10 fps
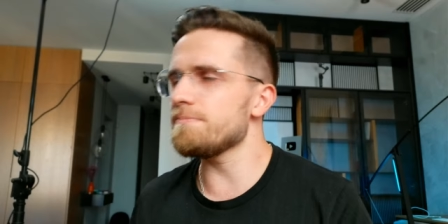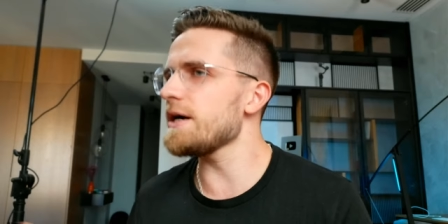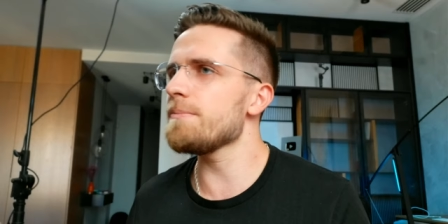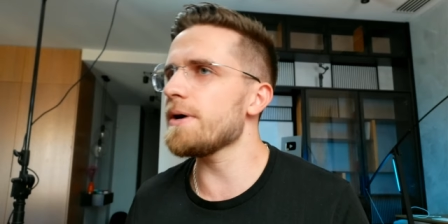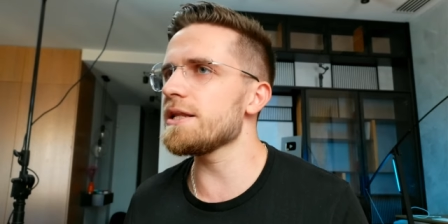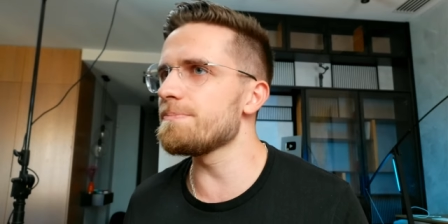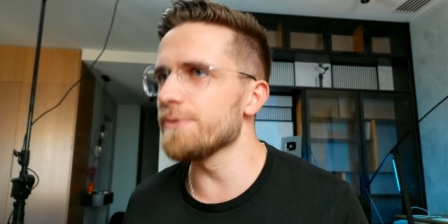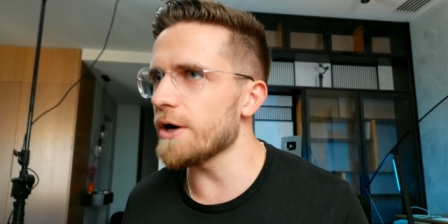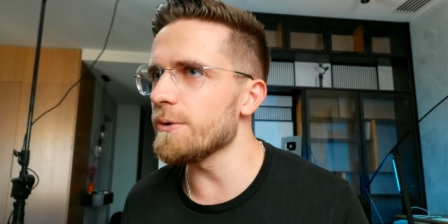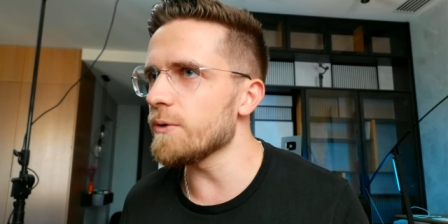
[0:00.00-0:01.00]
my mind
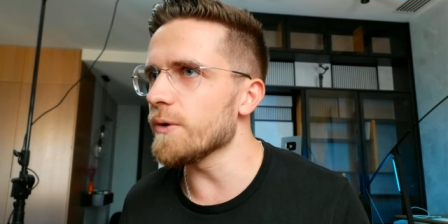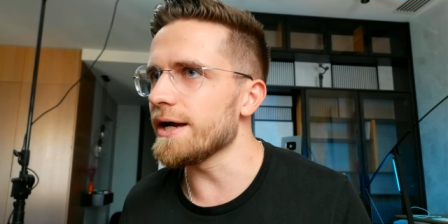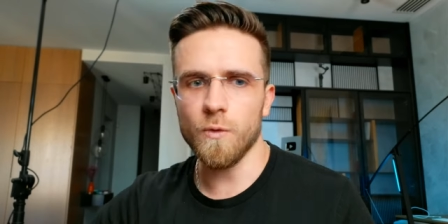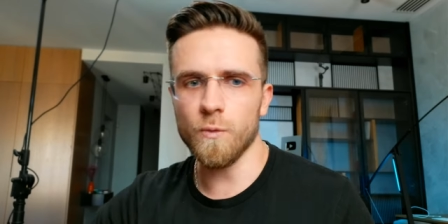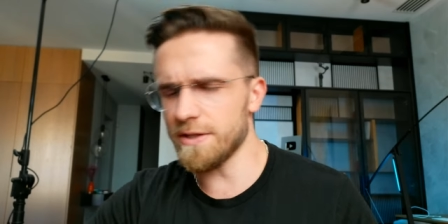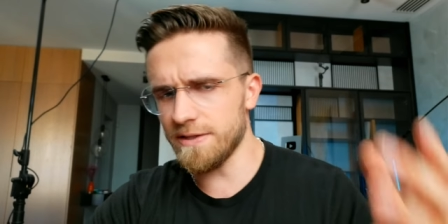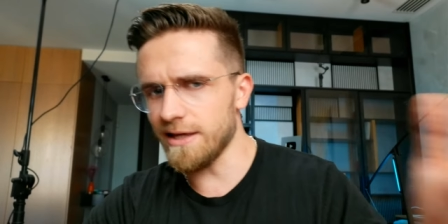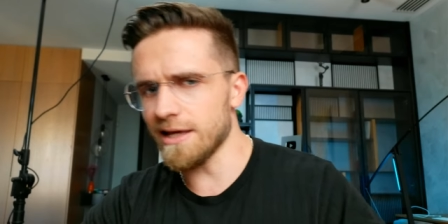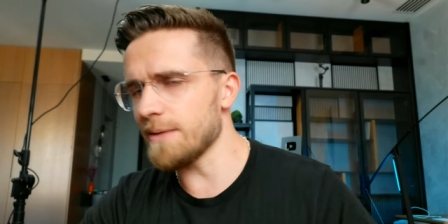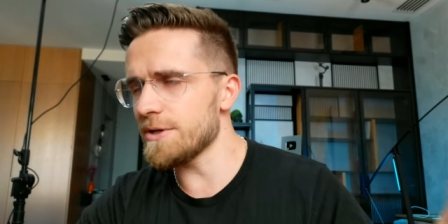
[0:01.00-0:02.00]
blown away. With the
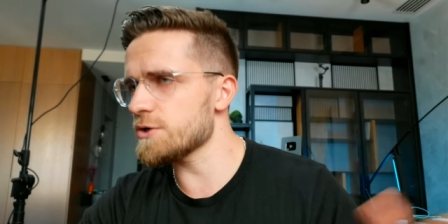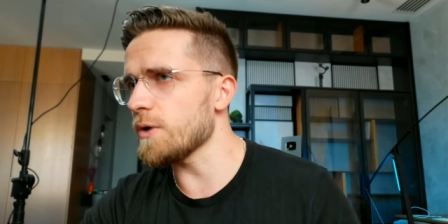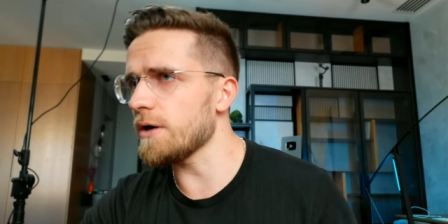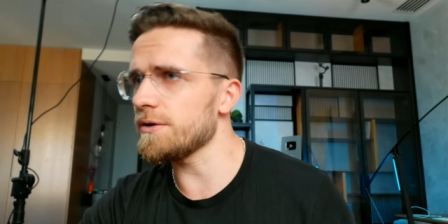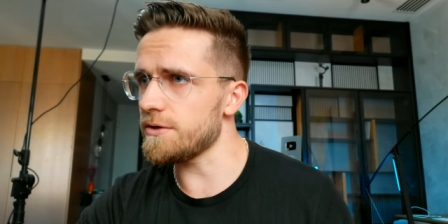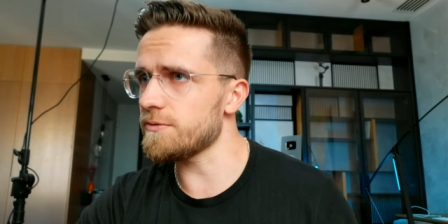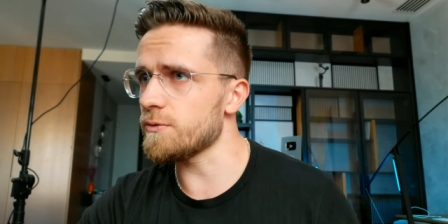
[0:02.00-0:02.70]
image quality, of